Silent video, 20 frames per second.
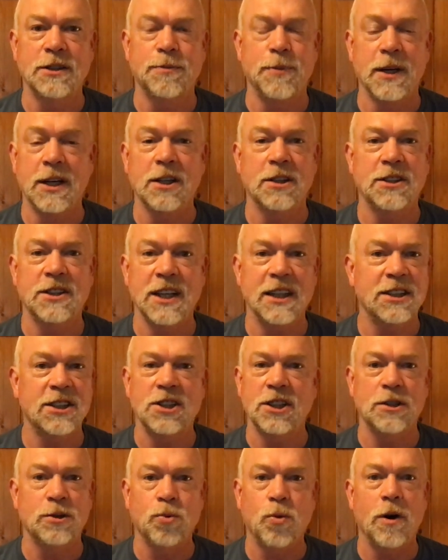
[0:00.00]
because that's
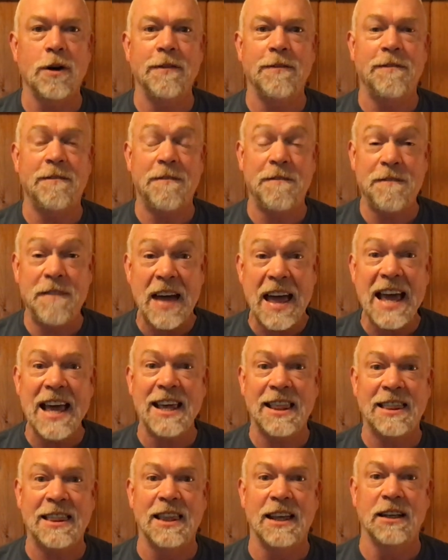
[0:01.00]
just what
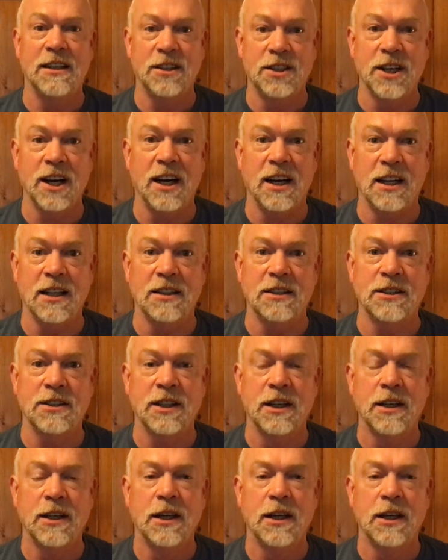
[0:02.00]
faith does.